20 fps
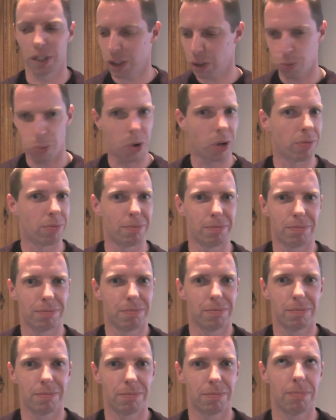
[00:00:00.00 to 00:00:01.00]
Just one,
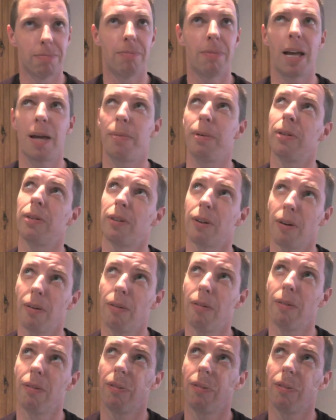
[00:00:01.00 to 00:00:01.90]
maybe two.